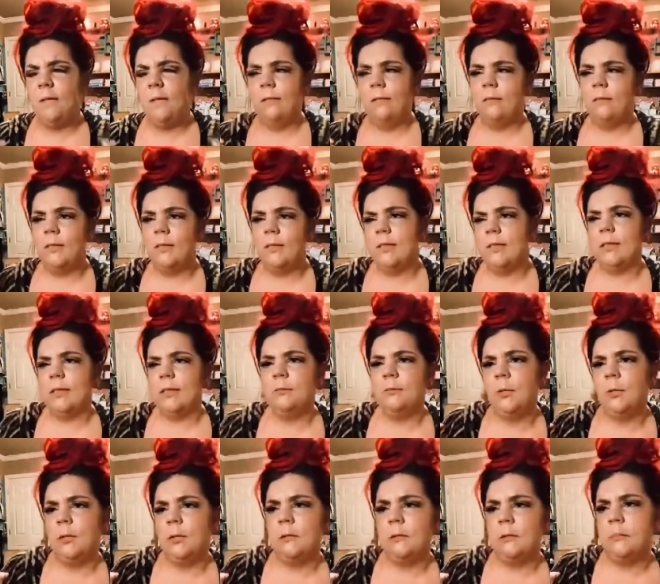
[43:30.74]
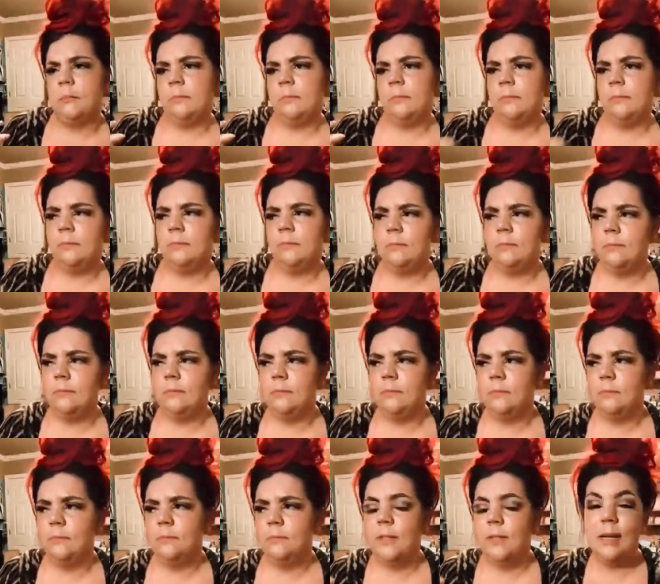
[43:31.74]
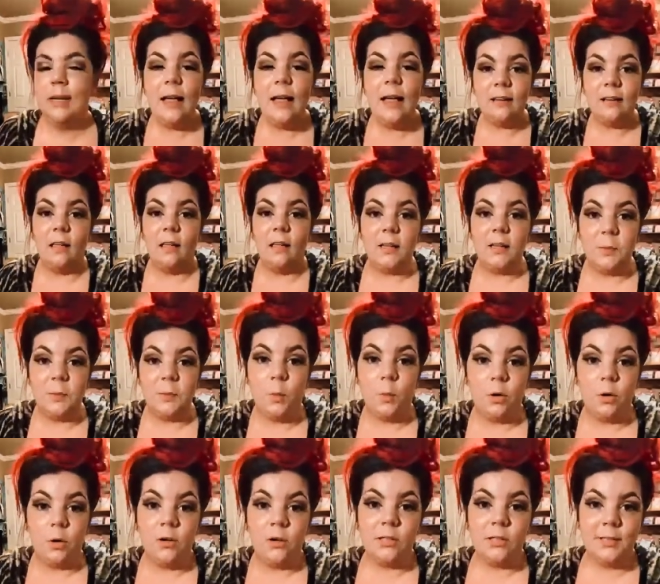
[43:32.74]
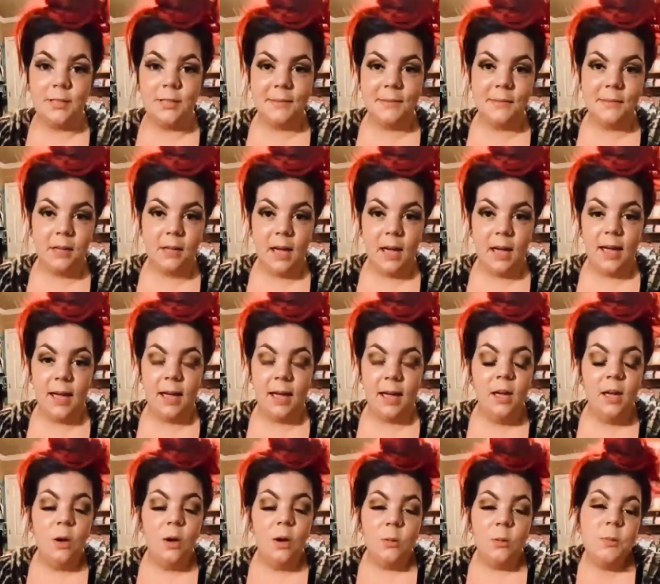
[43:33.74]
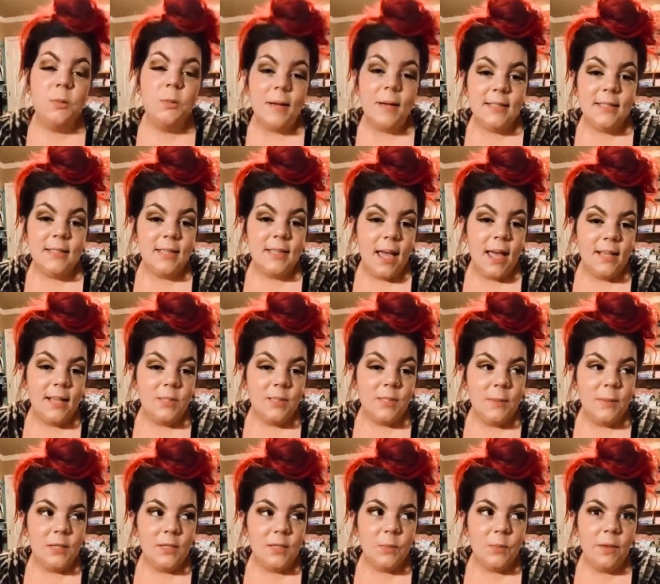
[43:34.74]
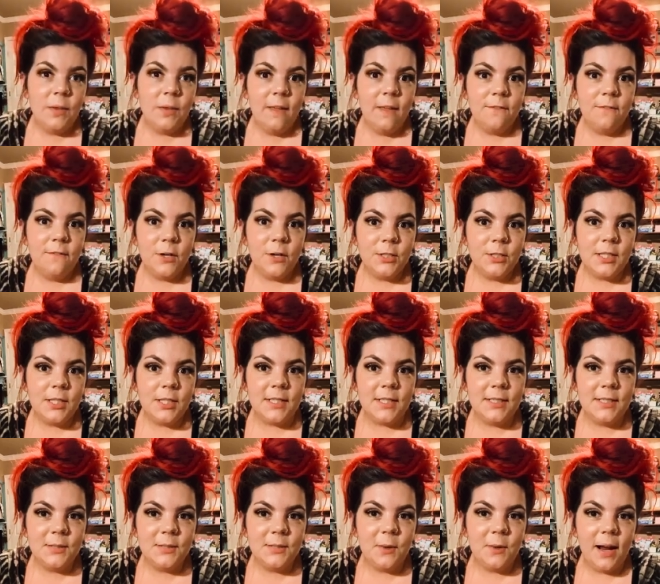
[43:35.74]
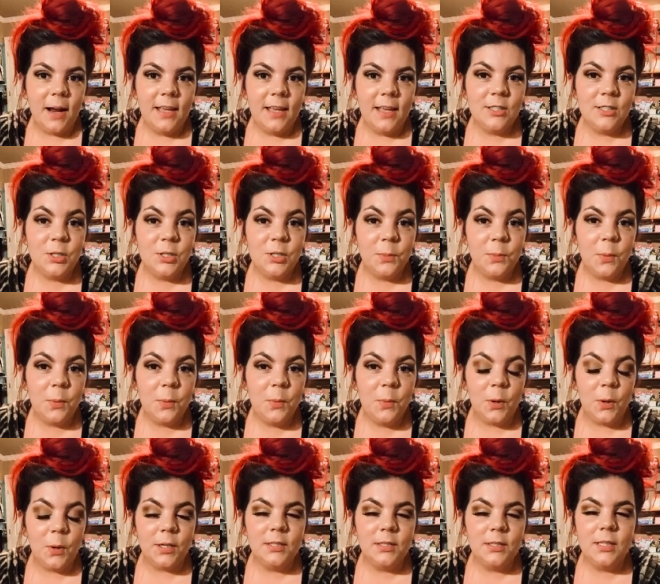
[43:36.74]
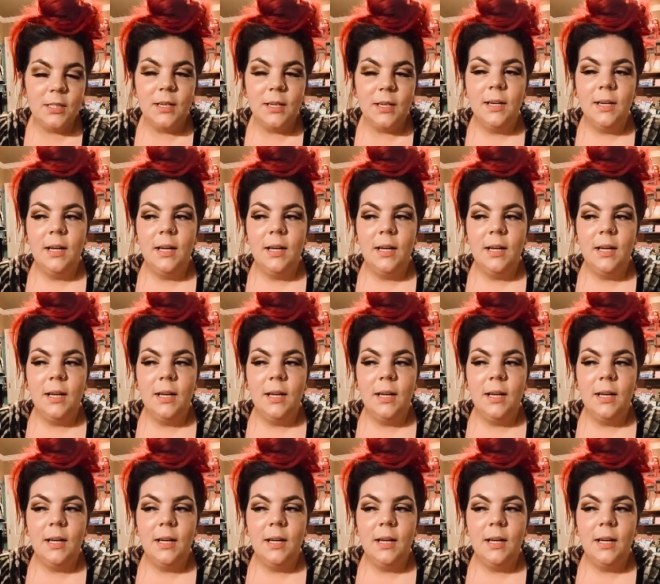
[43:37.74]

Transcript: what is the word? They had a lot of supporters. Okay. Which makes sense because we love nurses, right? Super important.